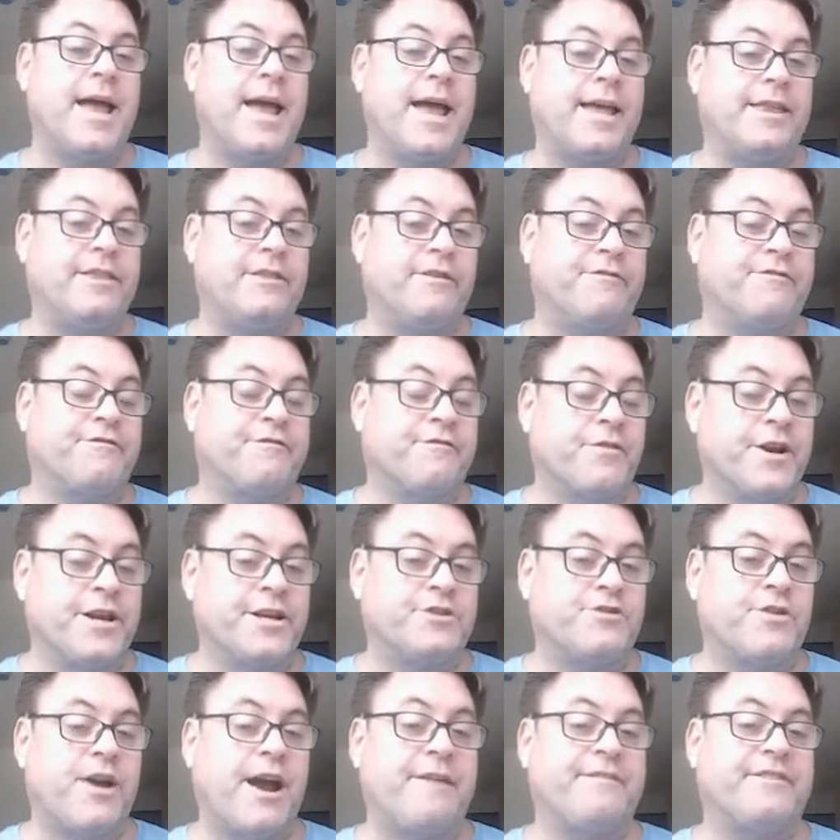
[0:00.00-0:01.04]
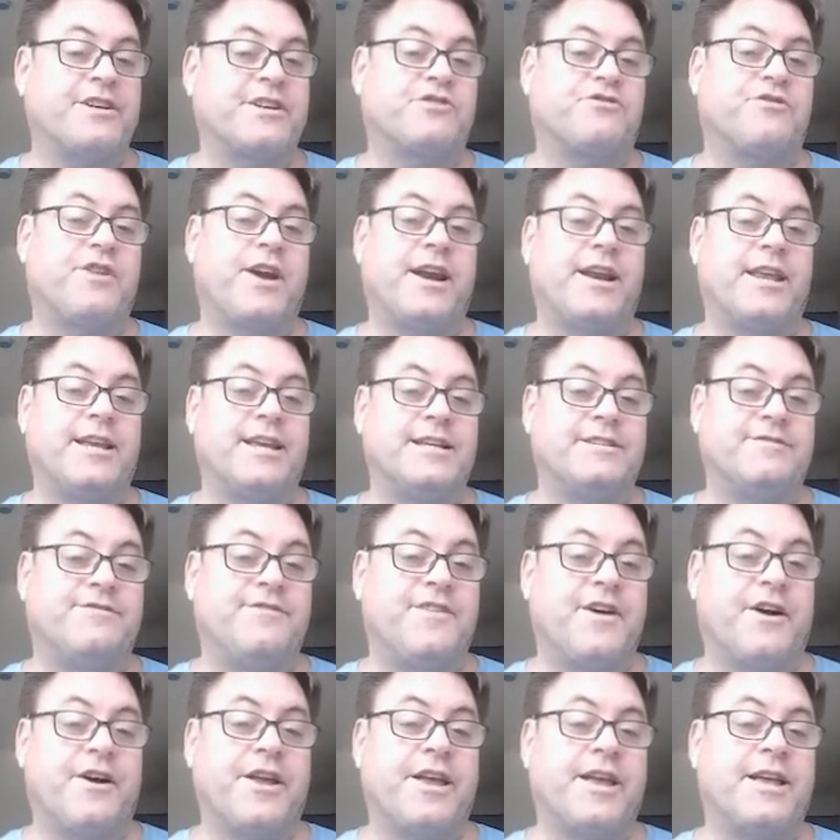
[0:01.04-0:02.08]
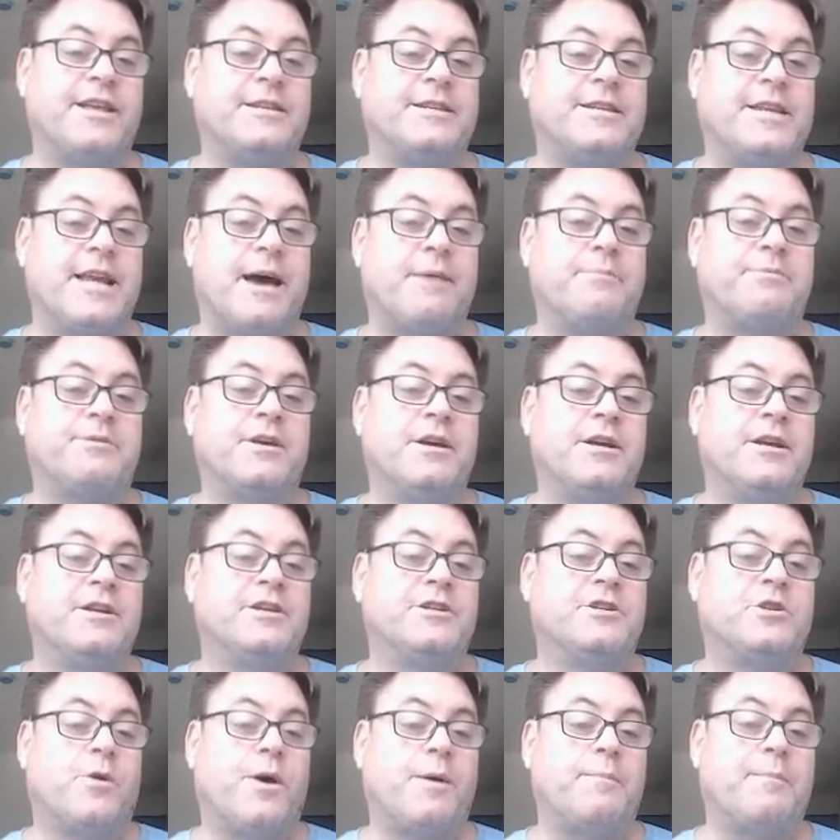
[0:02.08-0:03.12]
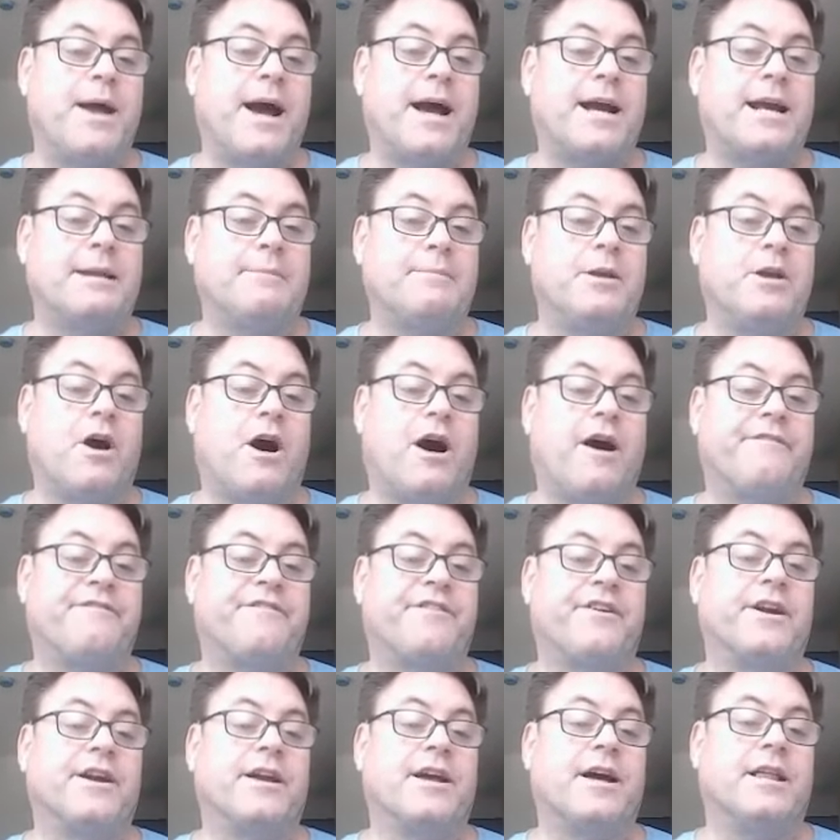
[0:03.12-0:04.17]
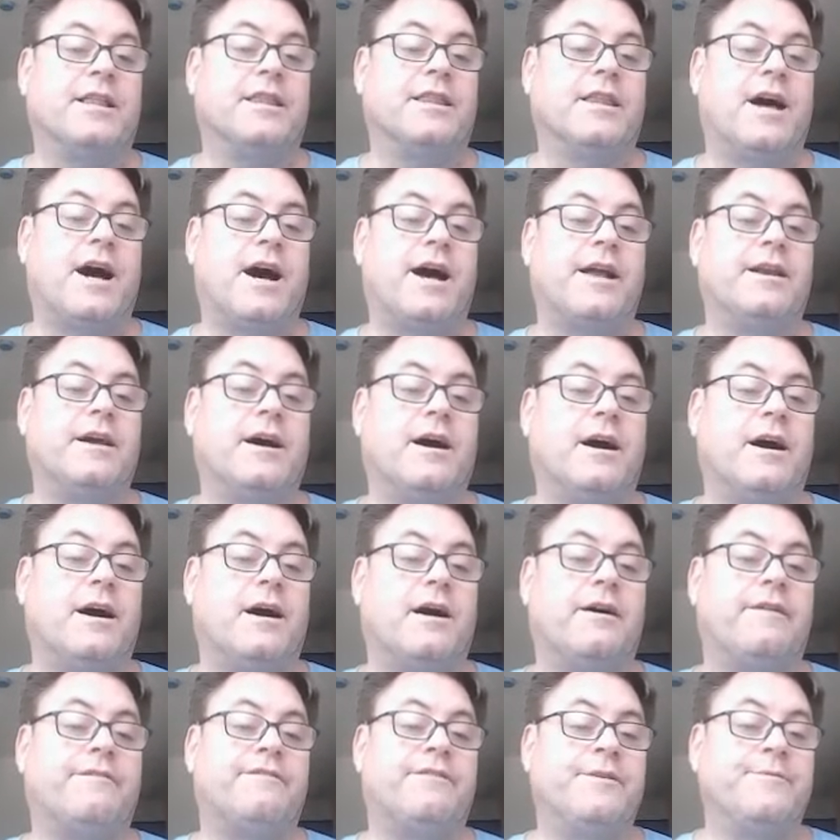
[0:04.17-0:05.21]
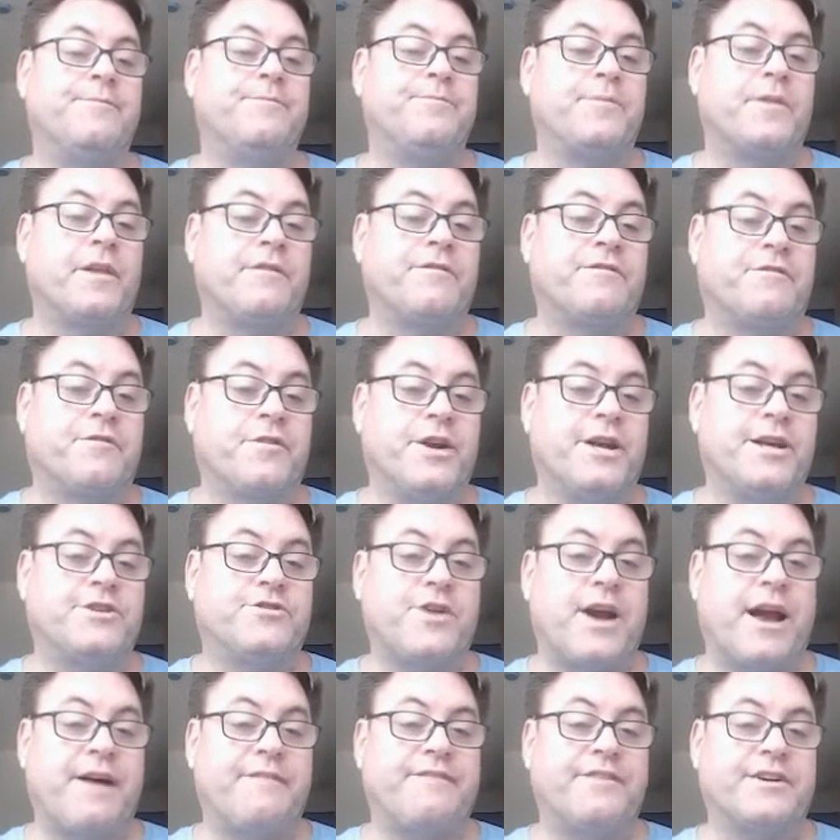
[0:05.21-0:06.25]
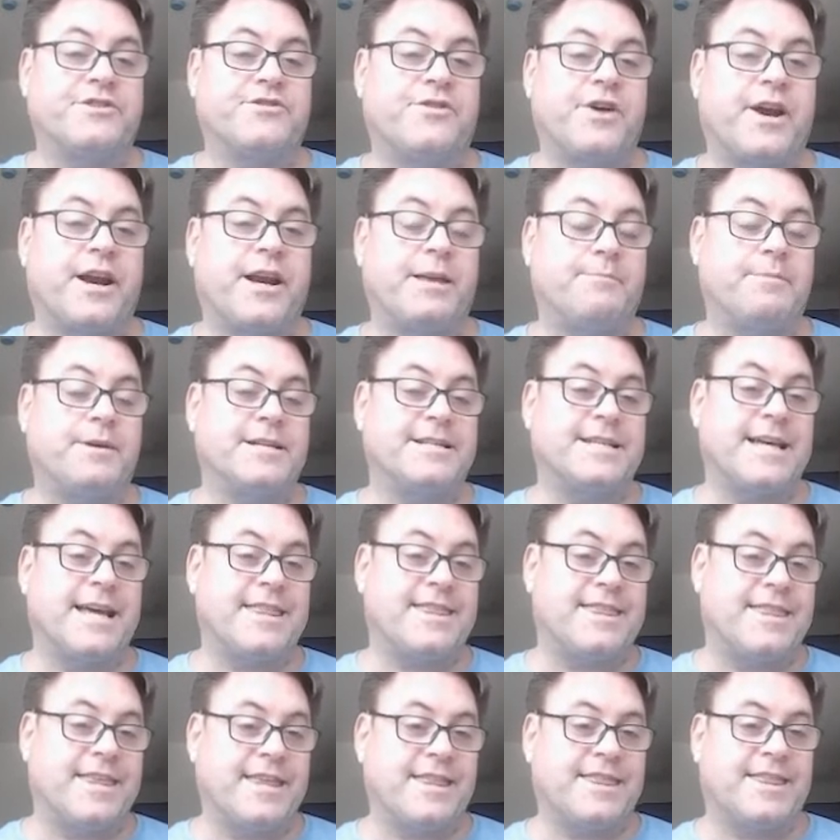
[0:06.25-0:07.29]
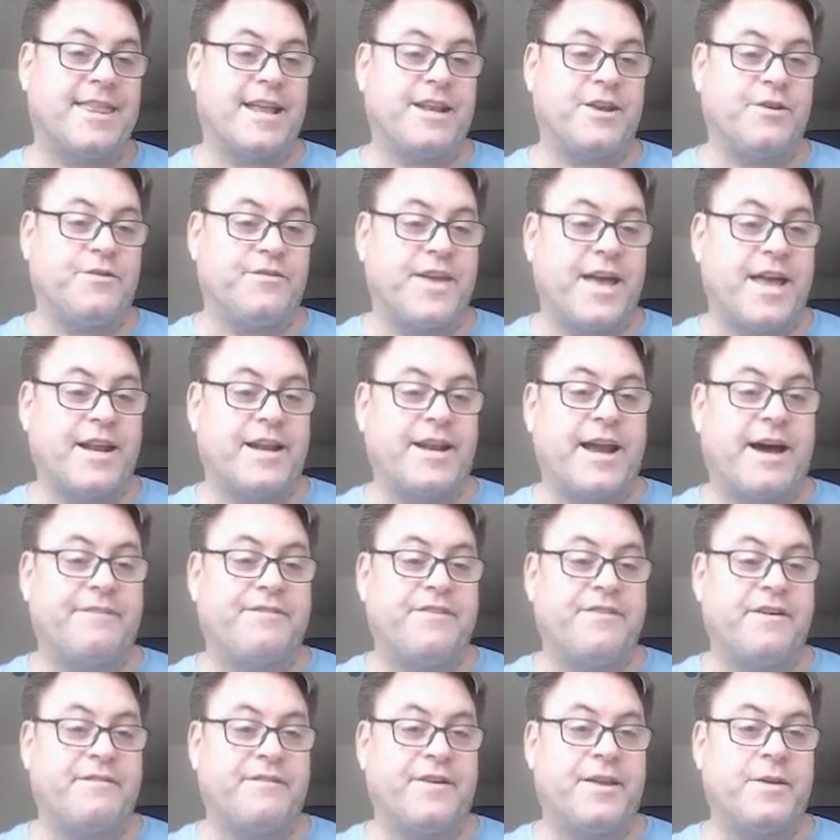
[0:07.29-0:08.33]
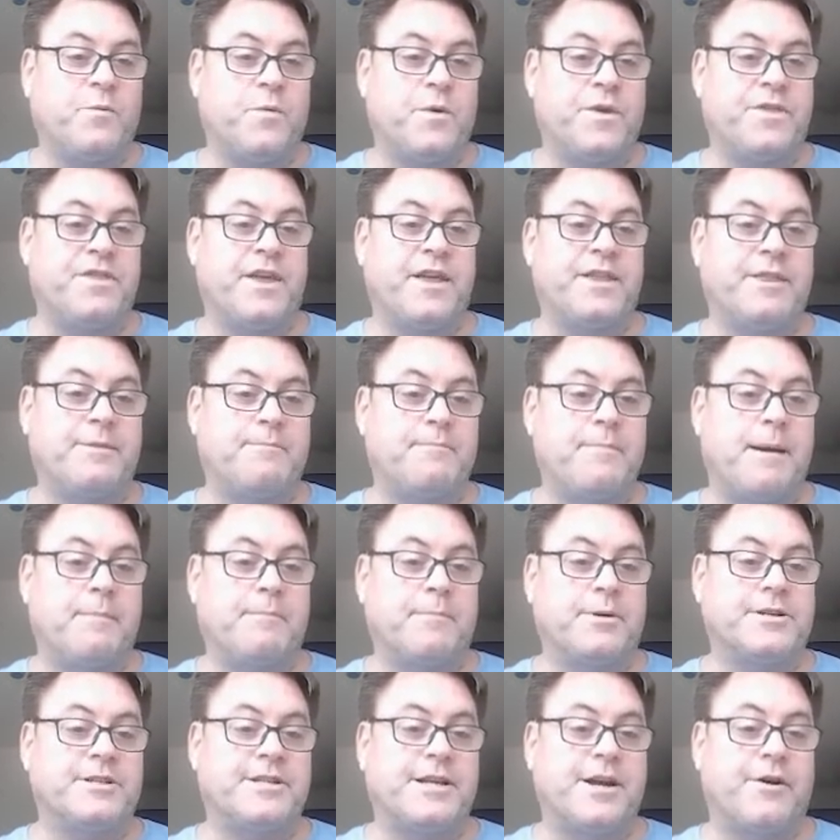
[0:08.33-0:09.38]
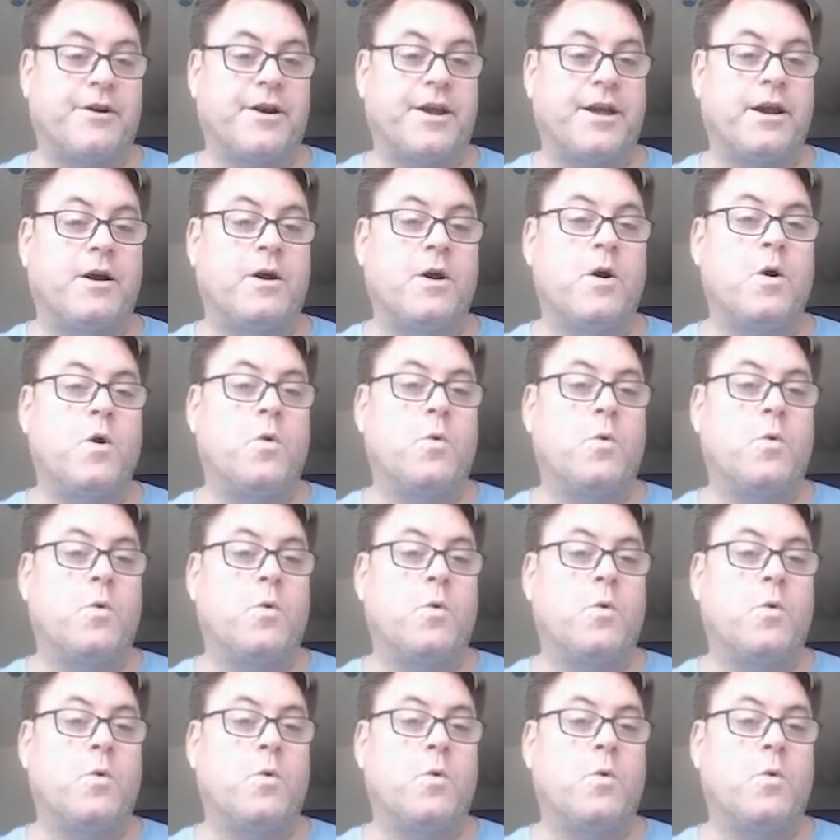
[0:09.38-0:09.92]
and the free traffic training is very in-depth, so I'm not going to be offering a lot of free traffic training because I think that you get enough of it within the members area.